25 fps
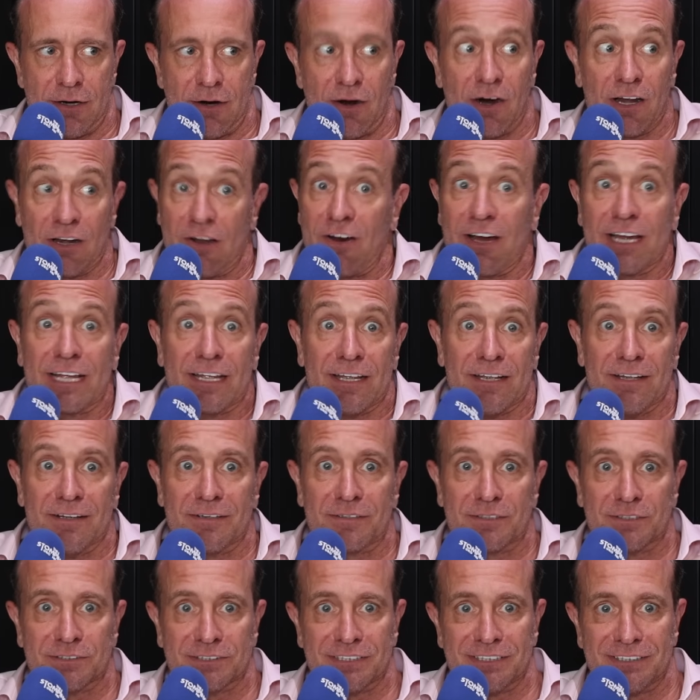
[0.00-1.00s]
I like it
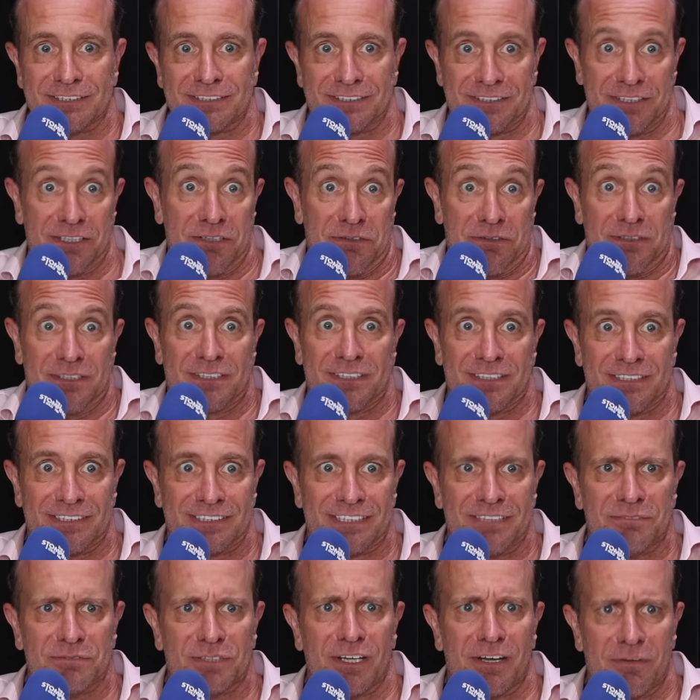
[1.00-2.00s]
because it's, it
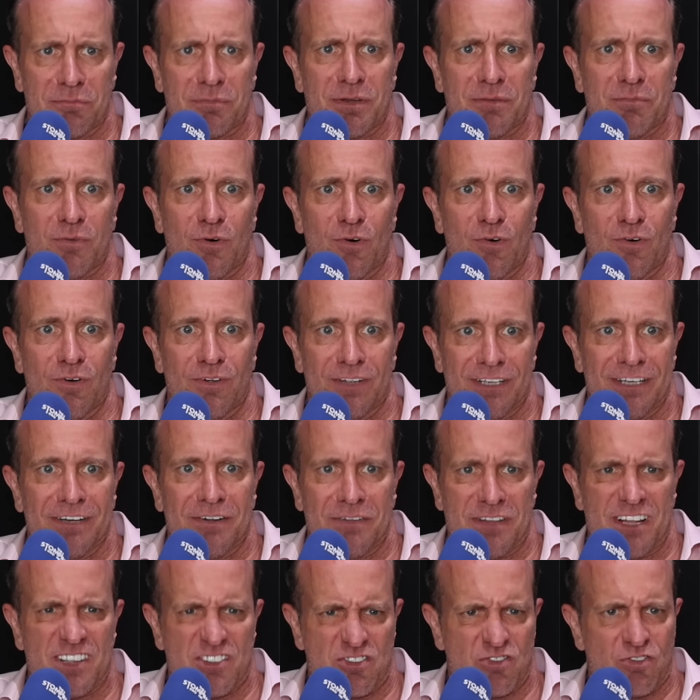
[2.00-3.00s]
seems like a bit more,
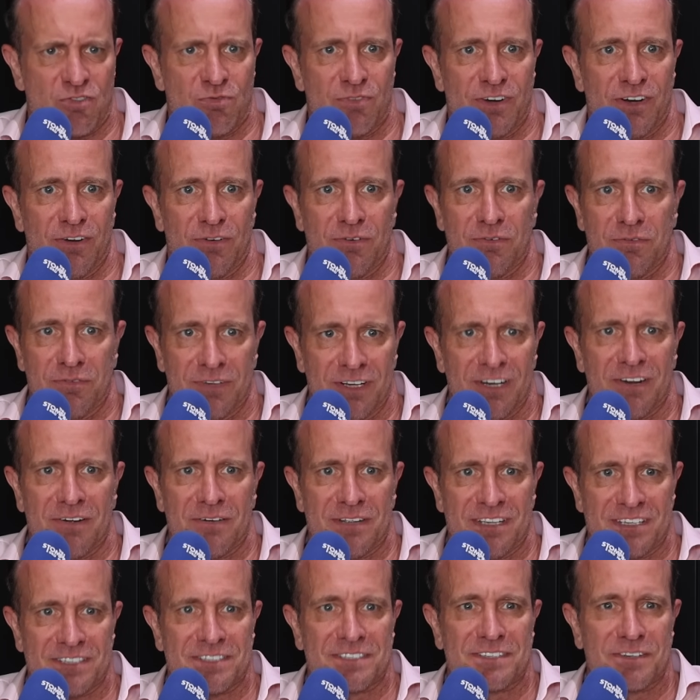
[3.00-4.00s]
that's a real,
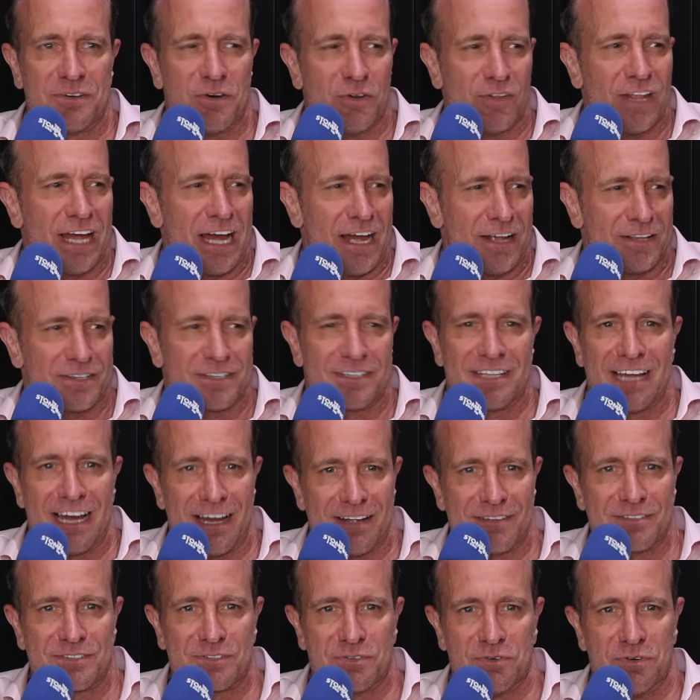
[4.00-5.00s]
he's got
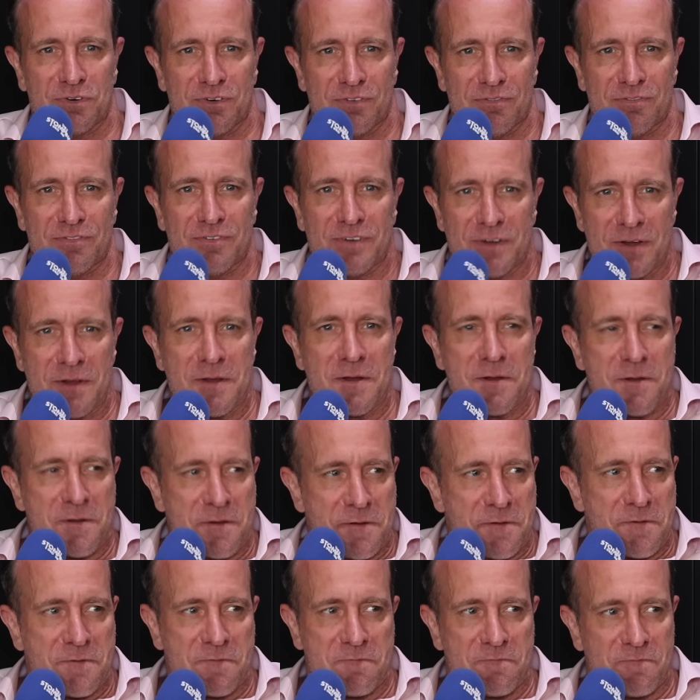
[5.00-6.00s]
that sort of
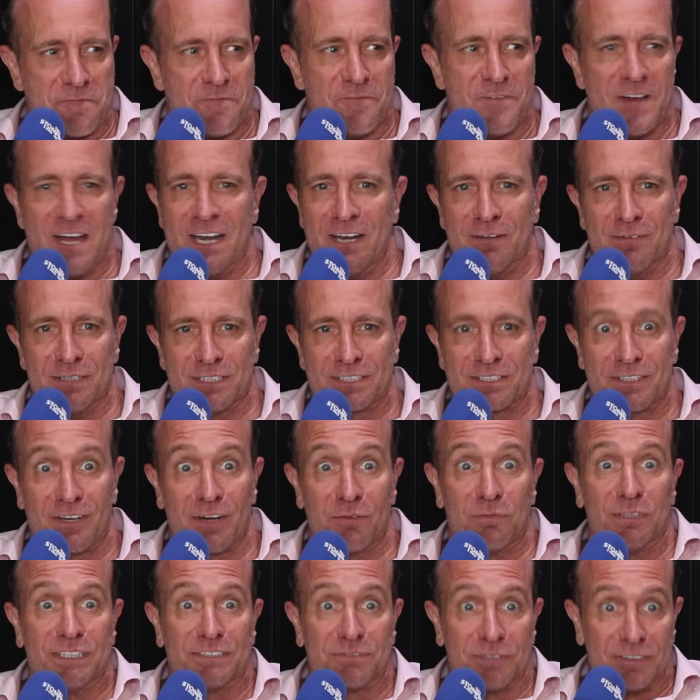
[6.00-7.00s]
venomous
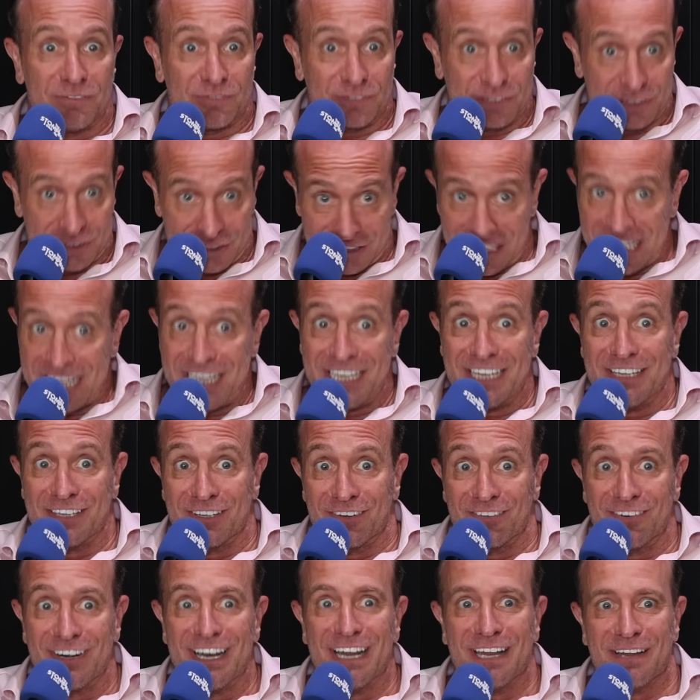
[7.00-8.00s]
side, which we've seen in
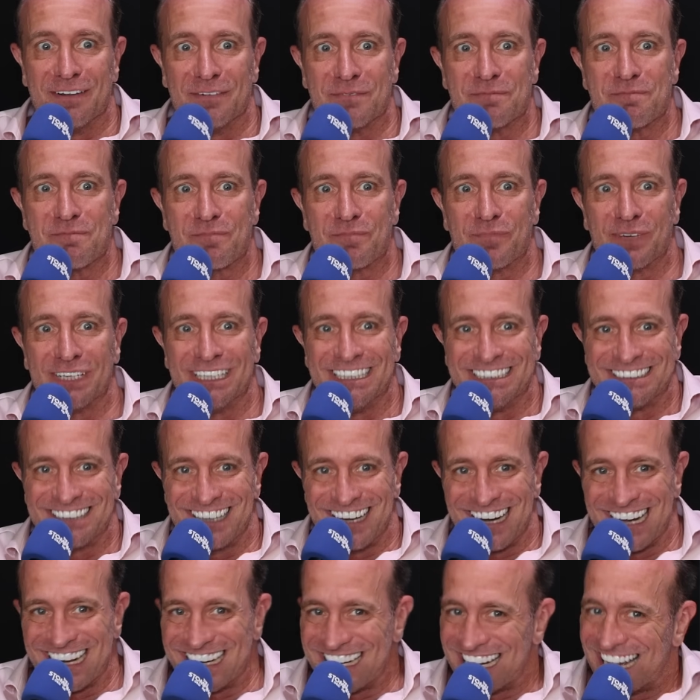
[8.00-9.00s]
the ring, but he's
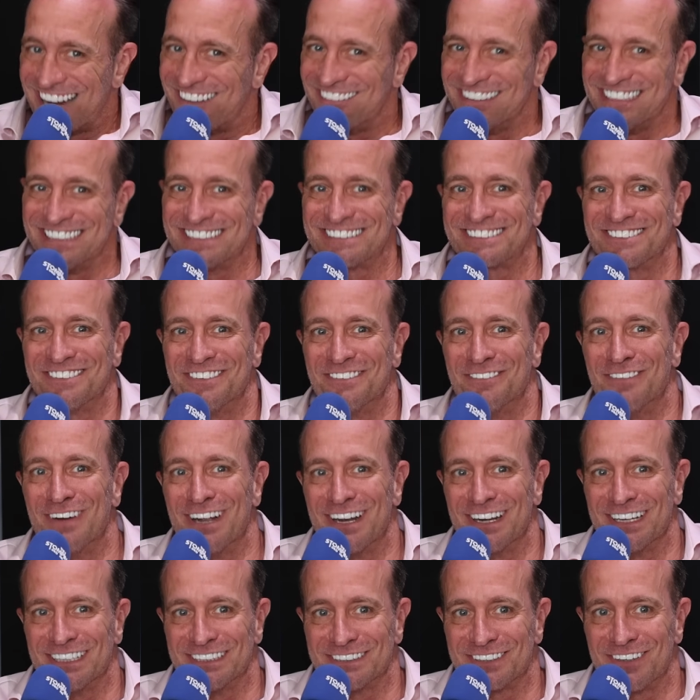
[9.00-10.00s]
like, now he's sort of
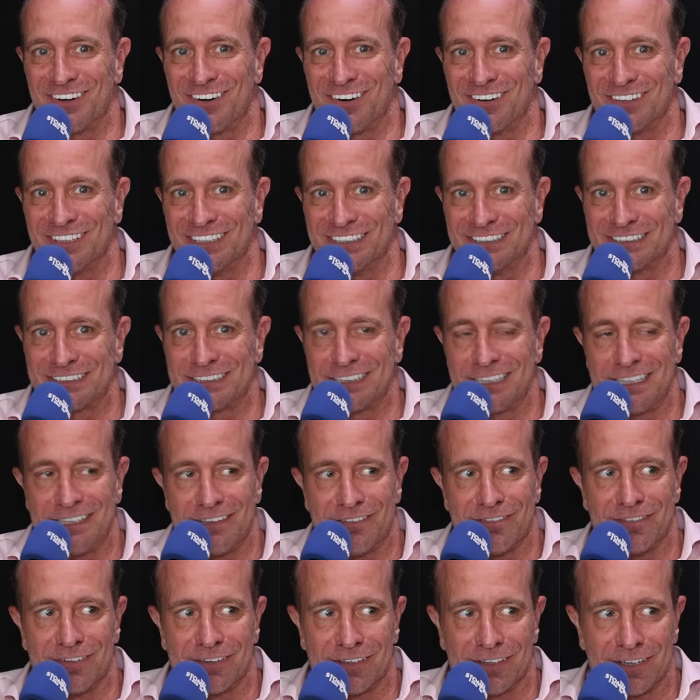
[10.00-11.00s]
wearing his heart on his
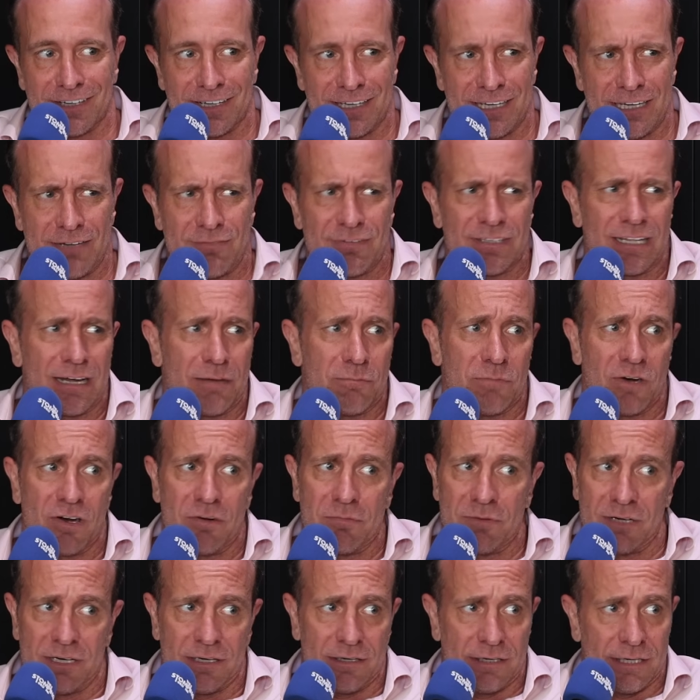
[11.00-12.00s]
sleeve. Even that
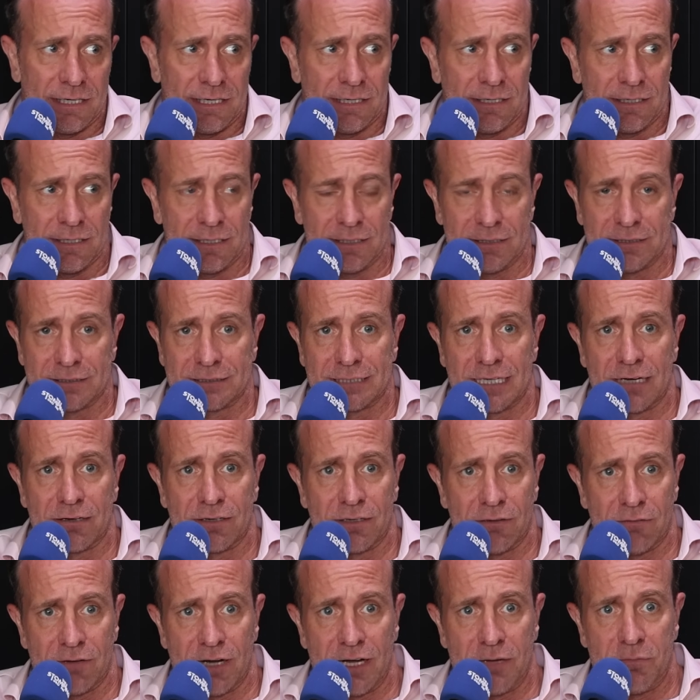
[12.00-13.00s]
moment in
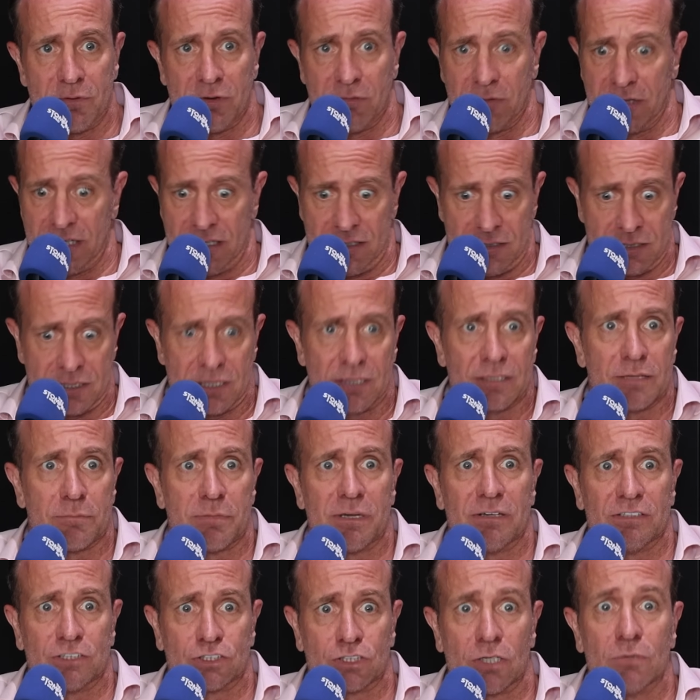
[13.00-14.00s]
Saudi Arabia when he shut the
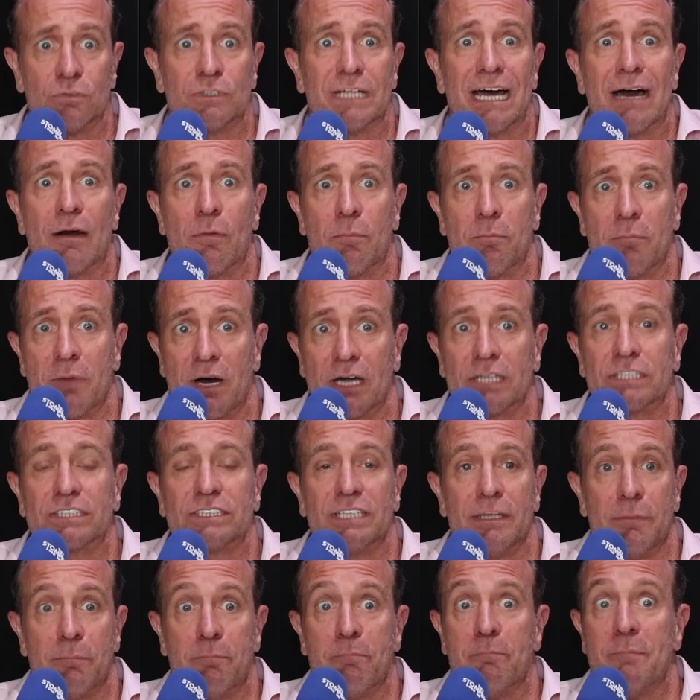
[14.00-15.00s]
belt showed how
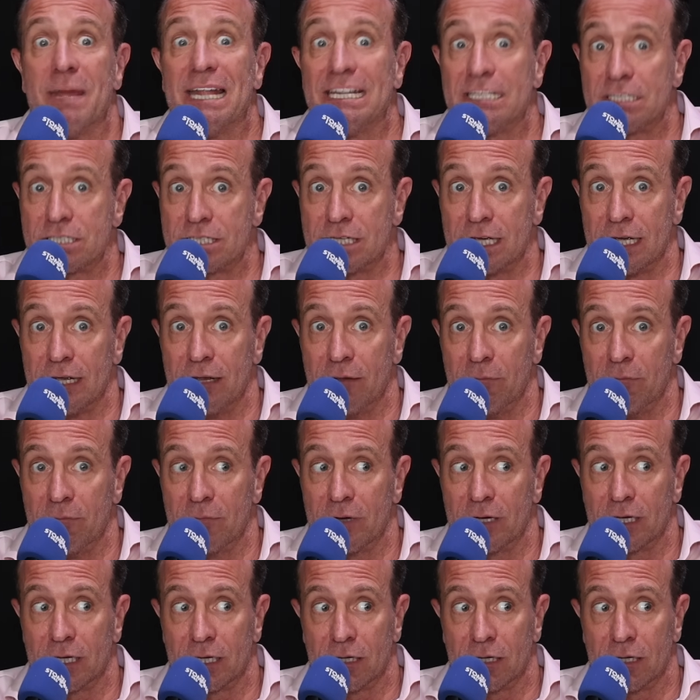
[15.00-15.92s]
much it meant to him,